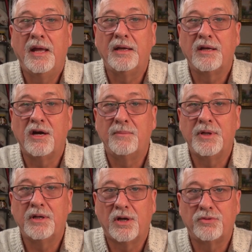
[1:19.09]
and
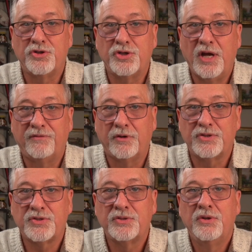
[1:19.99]
common cartridge
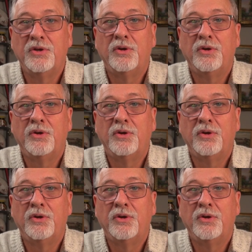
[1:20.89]
efforts